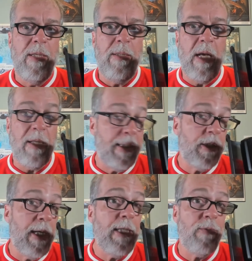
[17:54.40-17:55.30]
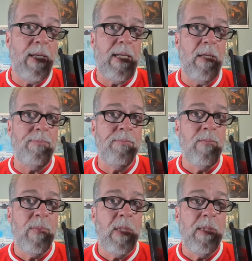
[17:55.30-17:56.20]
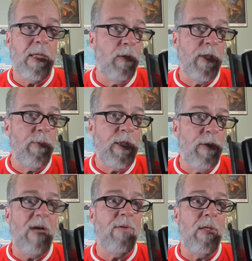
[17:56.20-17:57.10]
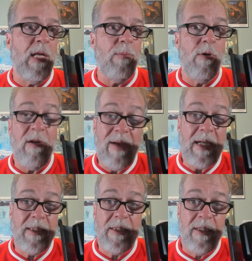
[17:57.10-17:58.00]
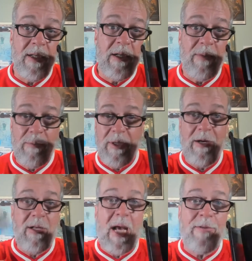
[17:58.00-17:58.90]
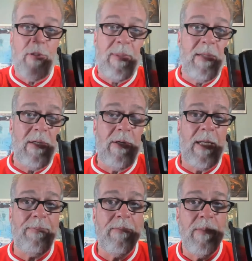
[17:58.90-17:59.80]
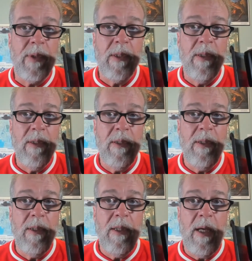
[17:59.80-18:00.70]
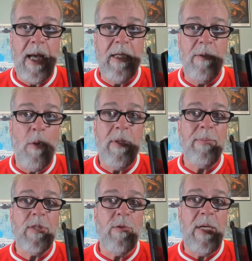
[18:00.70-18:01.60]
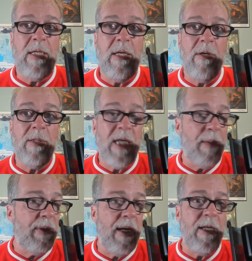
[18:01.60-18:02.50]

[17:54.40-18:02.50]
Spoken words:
A lot's changed right now. Not only do we travel a lot more, we have access to the internet. We're here live streaming on the internet. I can open up a screen here, type in any